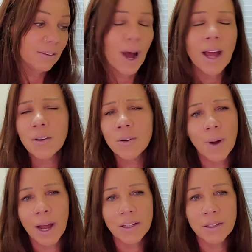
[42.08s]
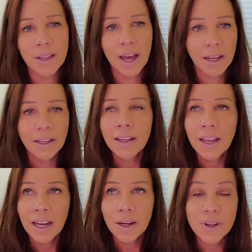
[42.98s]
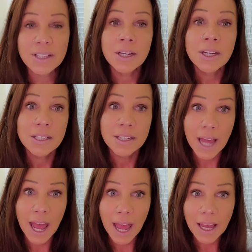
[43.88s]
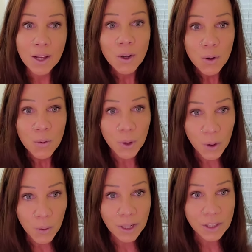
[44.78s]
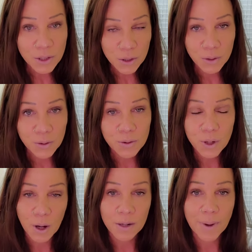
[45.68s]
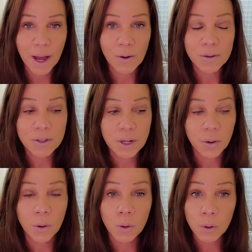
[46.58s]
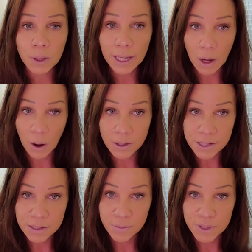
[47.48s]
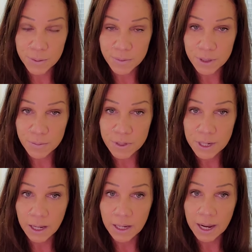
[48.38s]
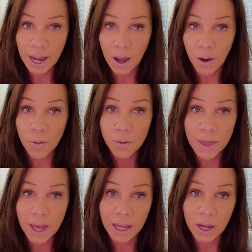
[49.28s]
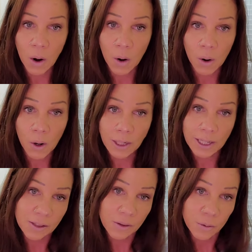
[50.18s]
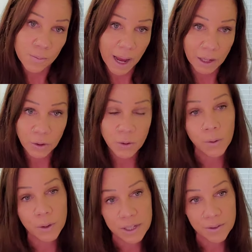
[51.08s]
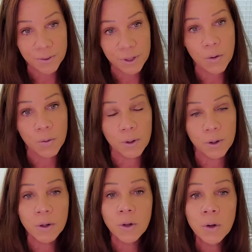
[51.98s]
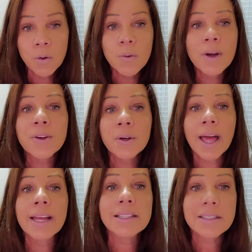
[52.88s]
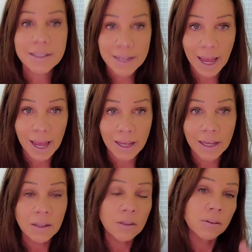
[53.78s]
I don't know why I do that. Anyways, today we're going to talk about early autism symptoms and how they are either better or different, or what they're like today,